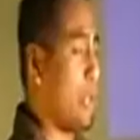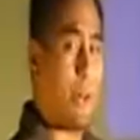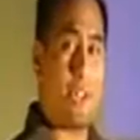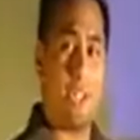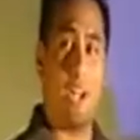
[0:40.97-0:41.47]

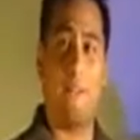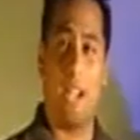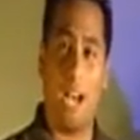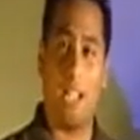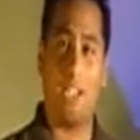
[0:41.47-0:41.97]
source of
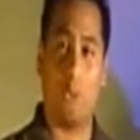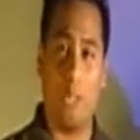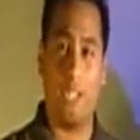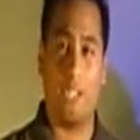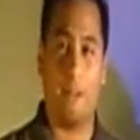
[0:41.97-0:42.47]
knowledge,
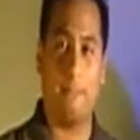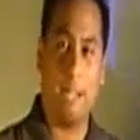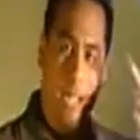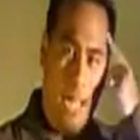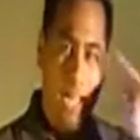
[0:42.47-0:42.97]

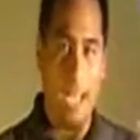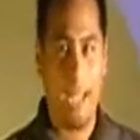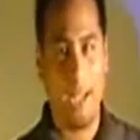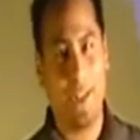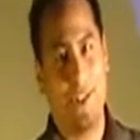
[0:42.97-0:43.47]
wisdom,
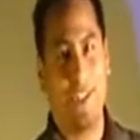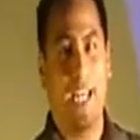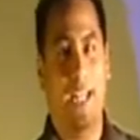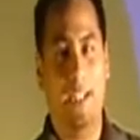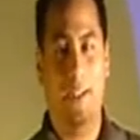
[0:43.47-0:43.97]
and
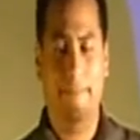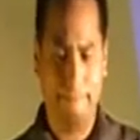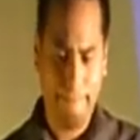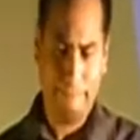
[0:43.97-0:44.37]
understanding.